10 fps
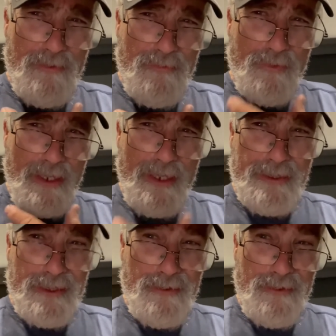gray,
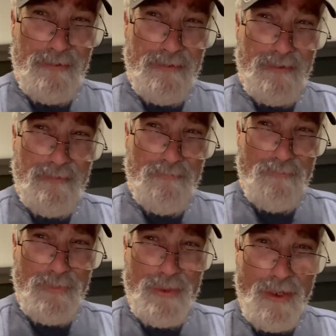it's
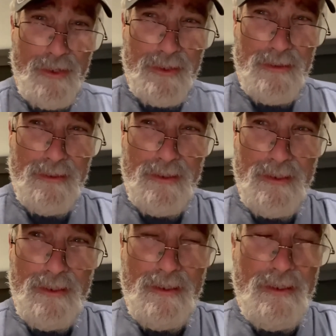dark.
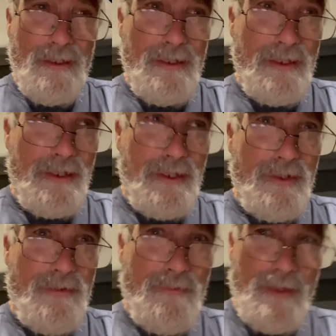You
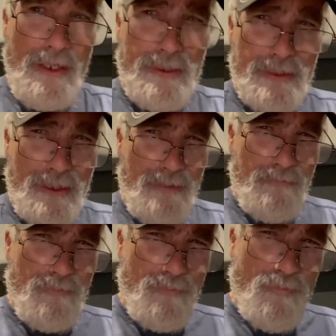know, hey son,
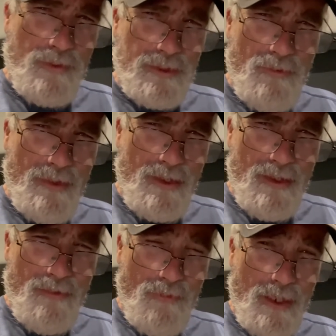what's going
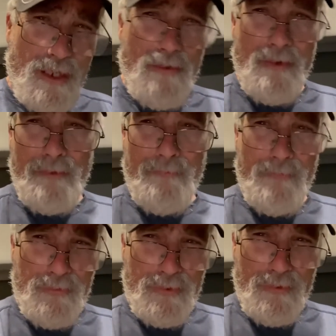on? Wow, I'm,
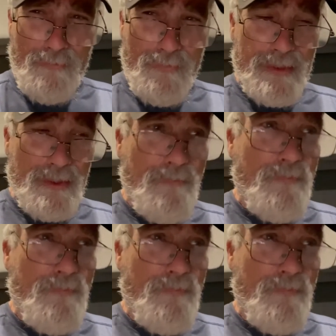oh no. So,